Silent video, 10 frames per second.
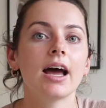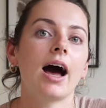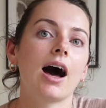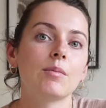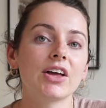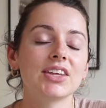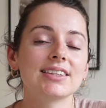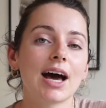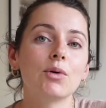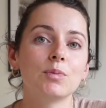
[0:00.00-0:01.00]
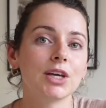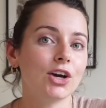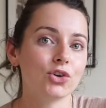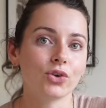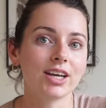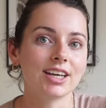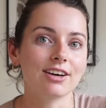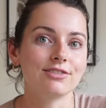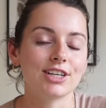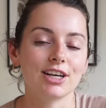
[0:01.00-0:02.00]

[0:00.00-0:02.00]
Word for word: um, I think that would be a great gift.